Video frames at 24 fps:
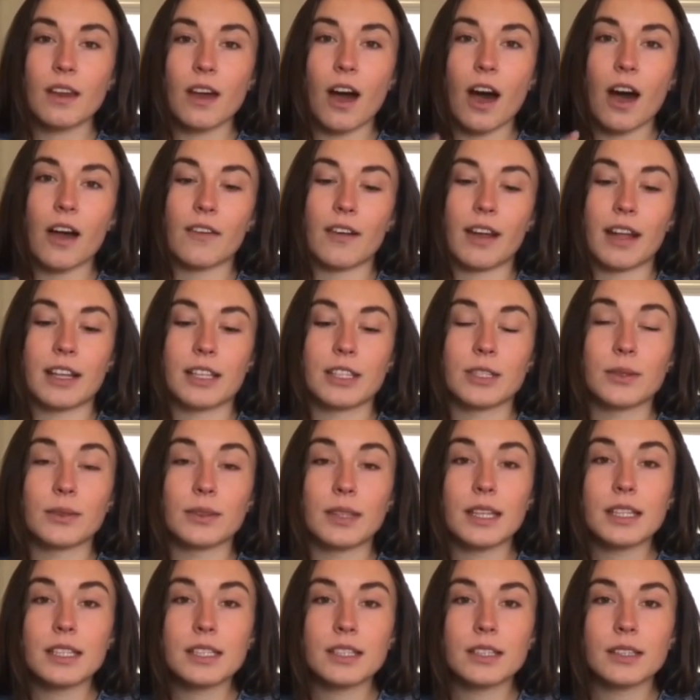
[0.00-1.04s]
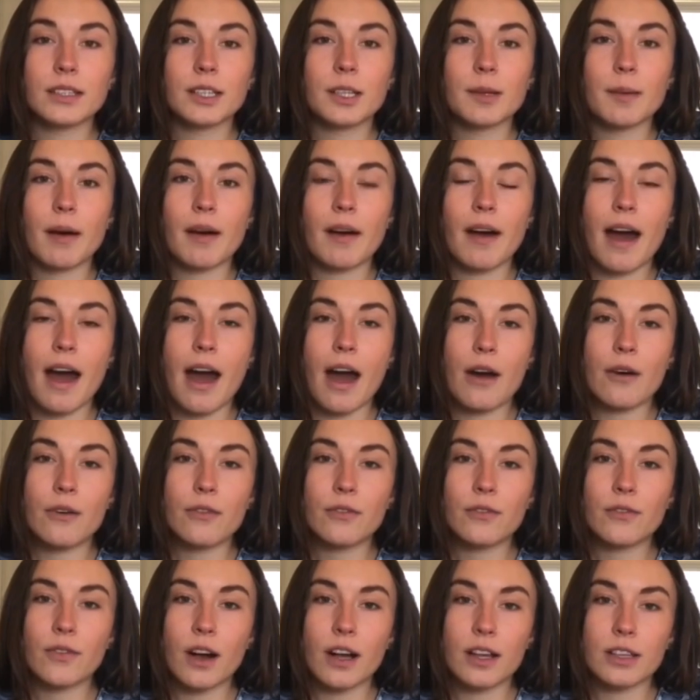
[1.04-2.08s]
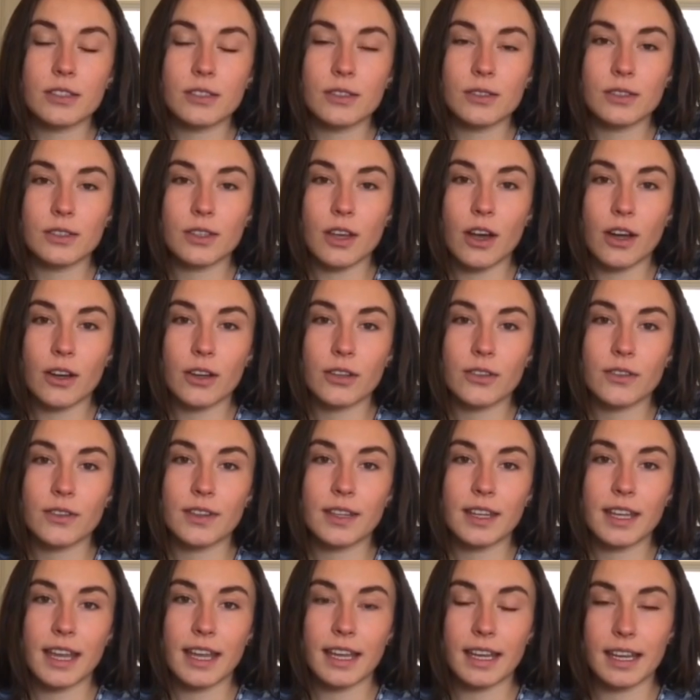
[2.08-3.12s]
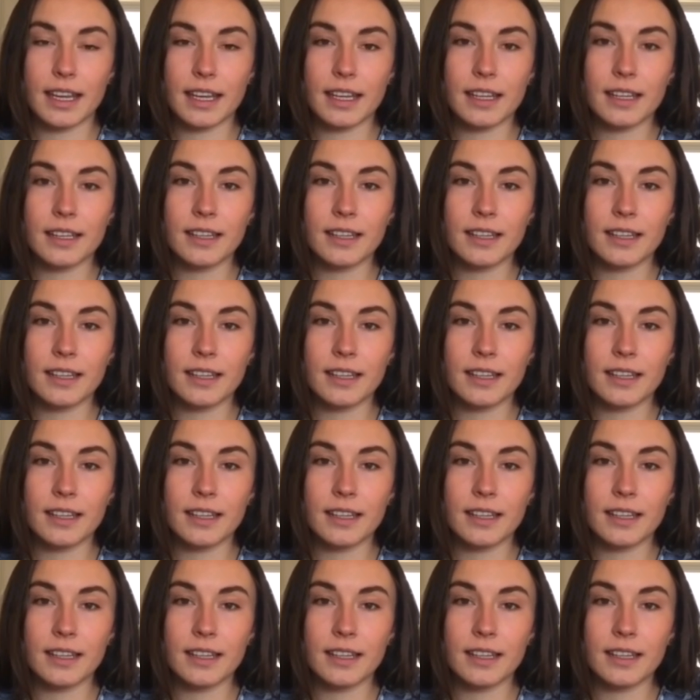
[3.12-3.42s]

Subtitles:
Alright, so let's learn about how fossils are created.